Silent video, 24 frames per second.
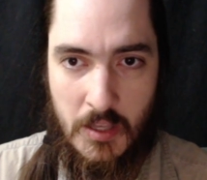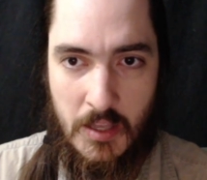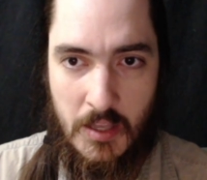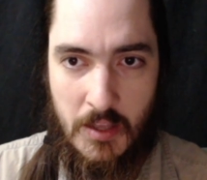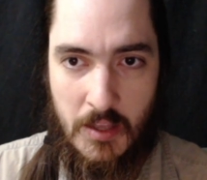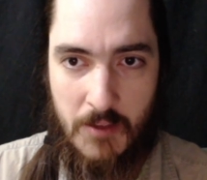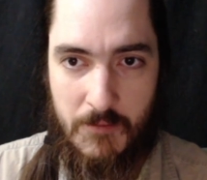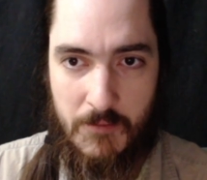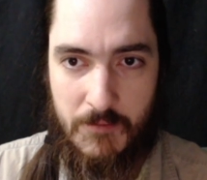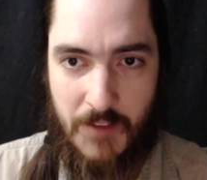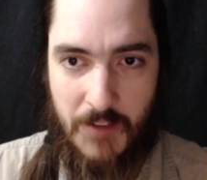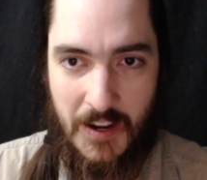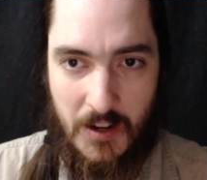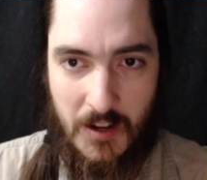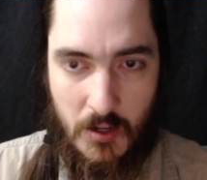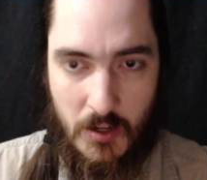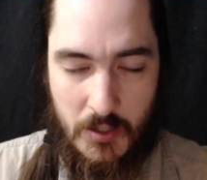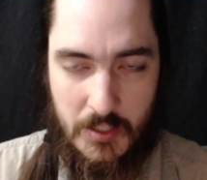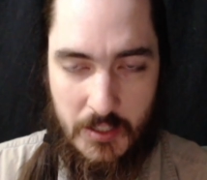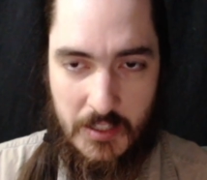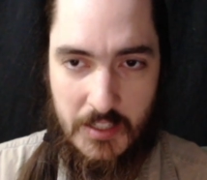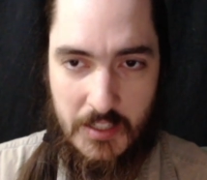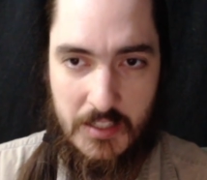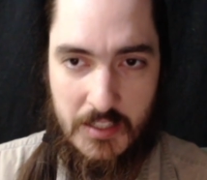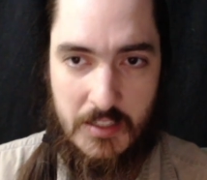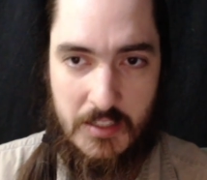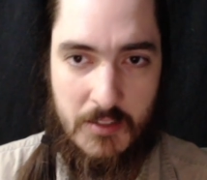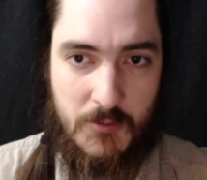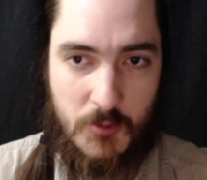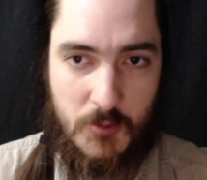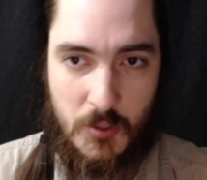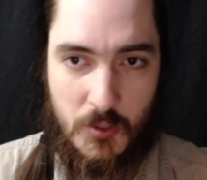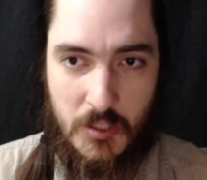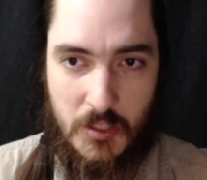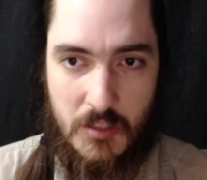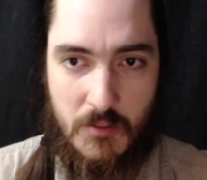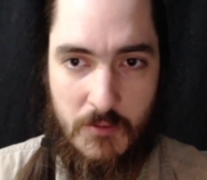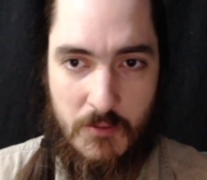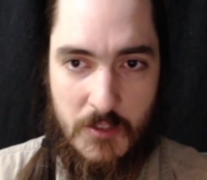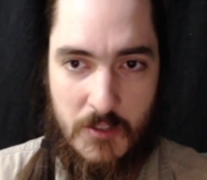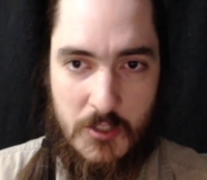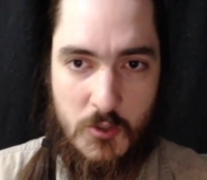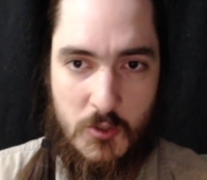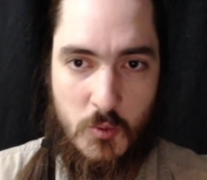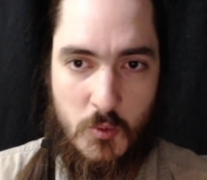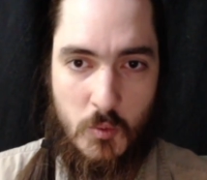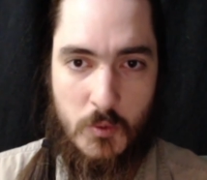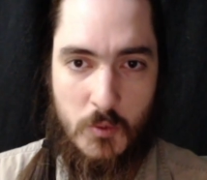varying in different
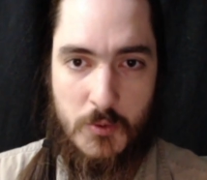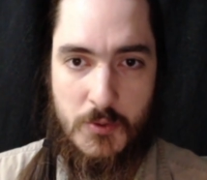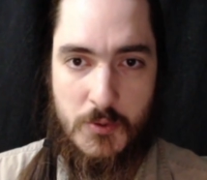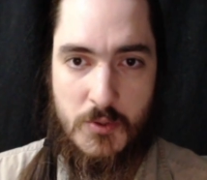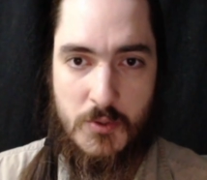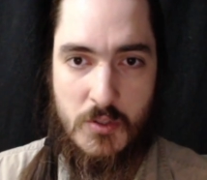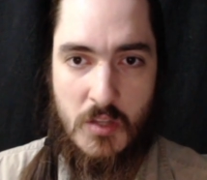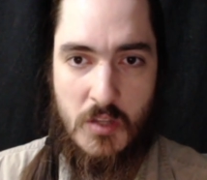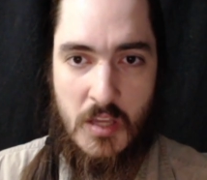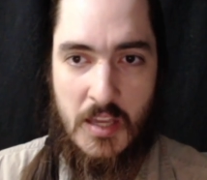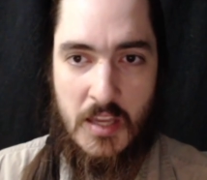individuals,